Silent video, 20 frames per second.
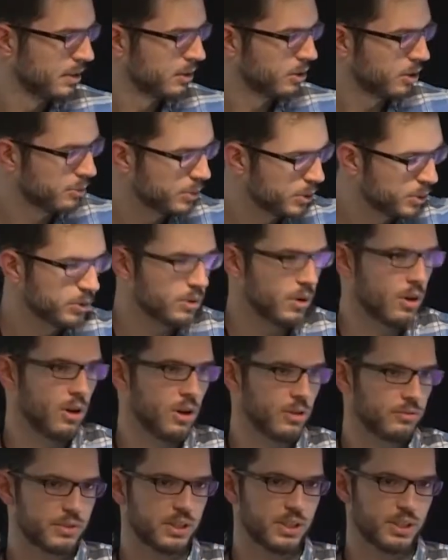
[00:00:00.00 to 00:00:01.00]
compute
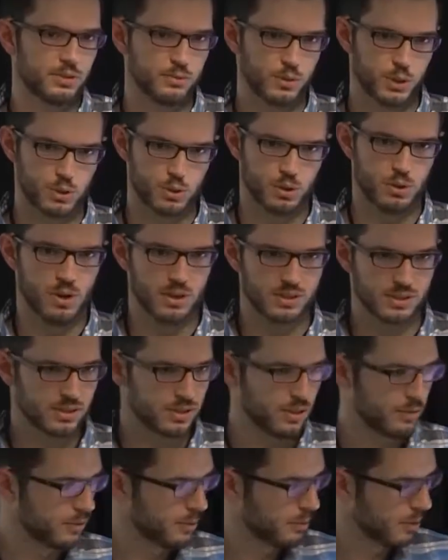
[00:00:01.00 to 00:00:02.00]
all of the individual losses
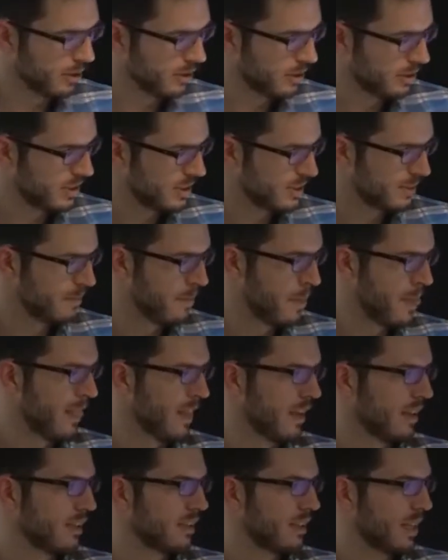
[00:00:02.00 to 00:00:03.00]
of the models,
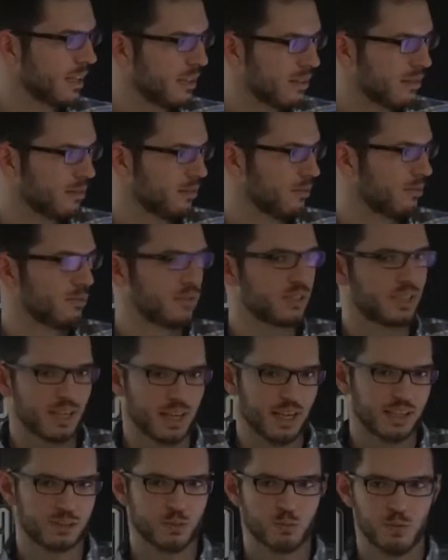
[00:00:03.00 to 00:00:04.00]
then
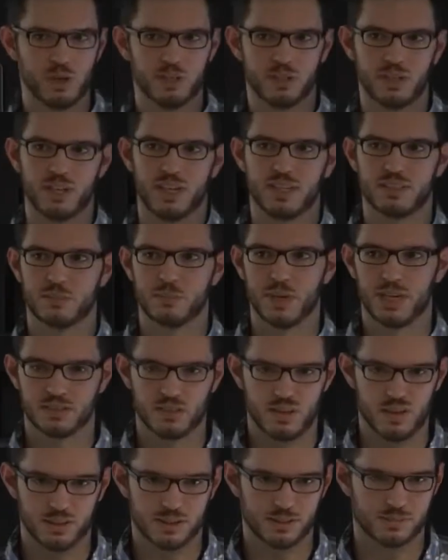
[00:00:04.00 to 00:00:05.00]
select the one that has the best
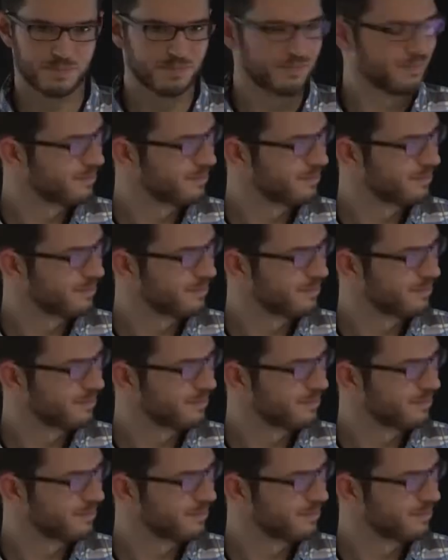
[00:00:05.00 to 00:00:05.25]
loss.